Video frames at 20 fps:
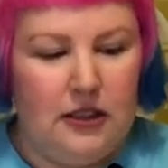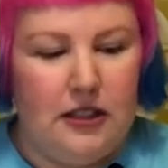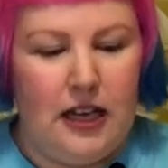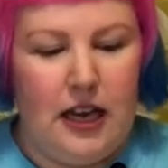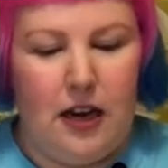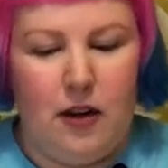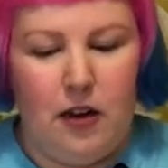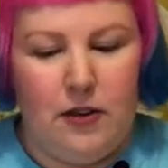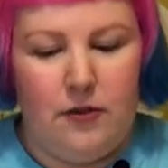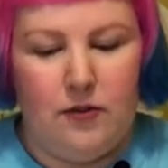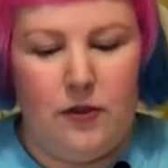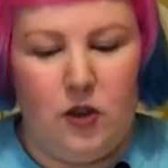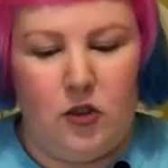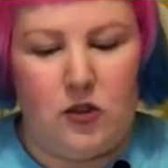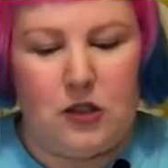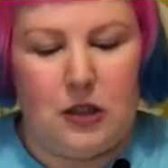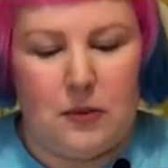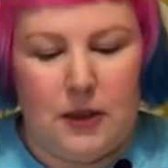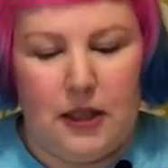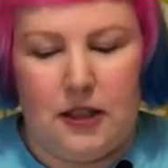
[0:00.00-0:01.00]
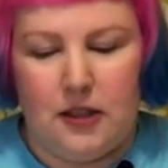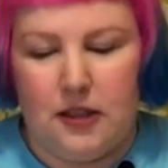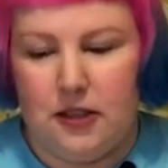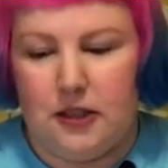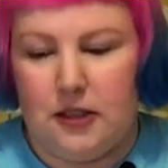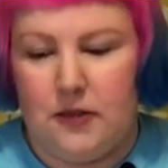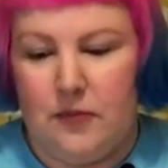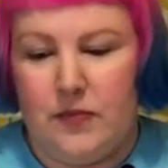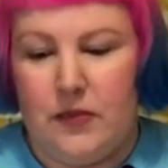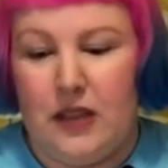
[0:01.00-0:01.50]
how I felt about
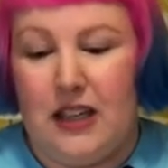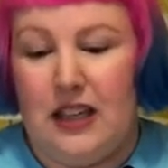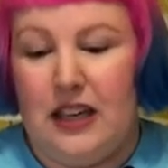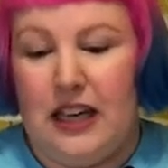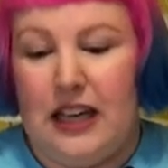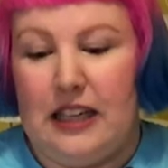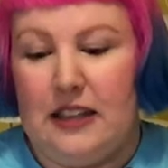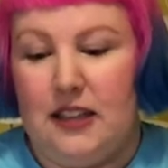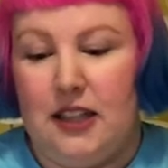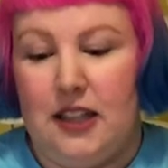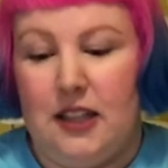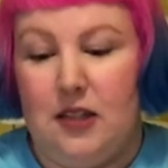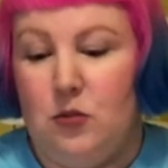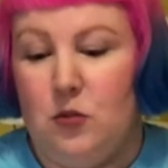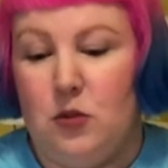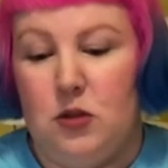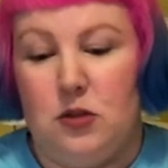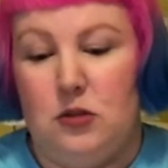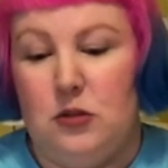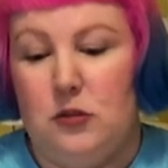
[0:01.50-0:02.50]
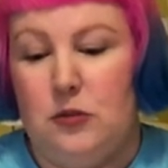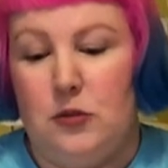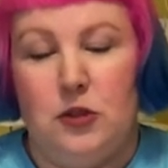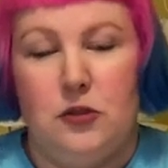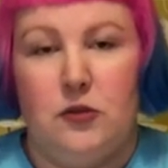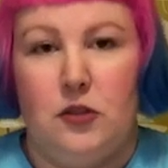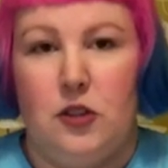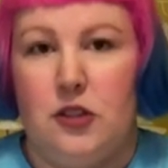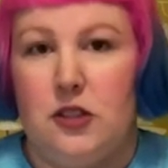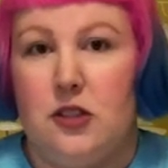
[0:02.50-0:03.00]
it and then we'll
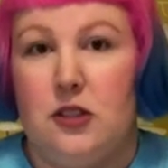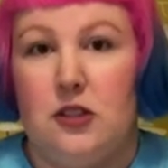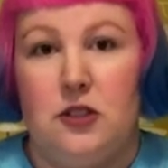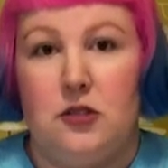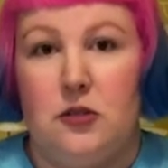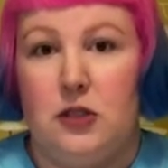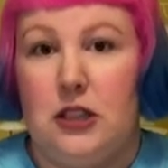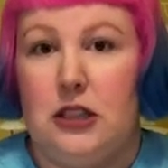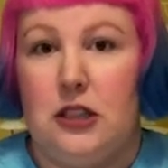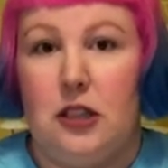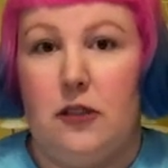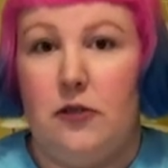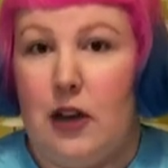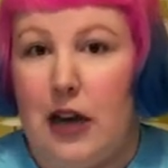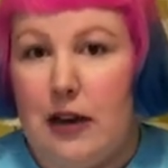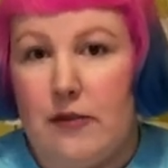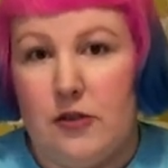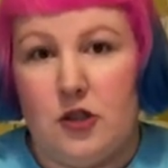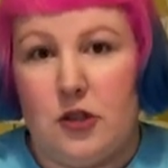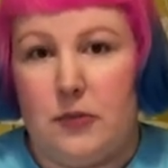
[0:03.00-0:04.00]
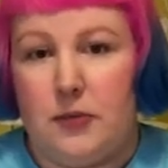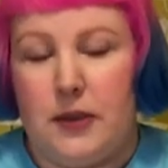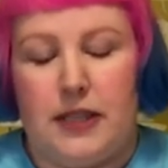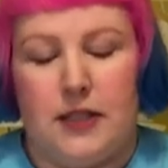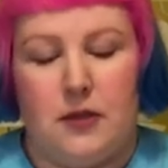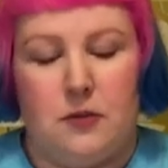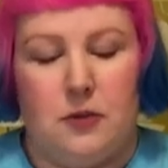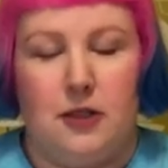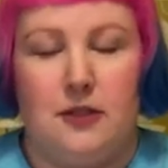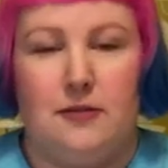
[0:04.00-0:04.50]
move on to doing a 500
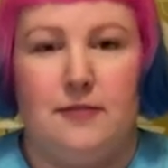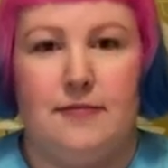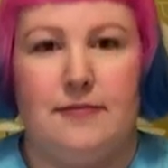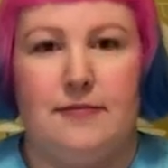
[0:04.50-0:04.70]
piece one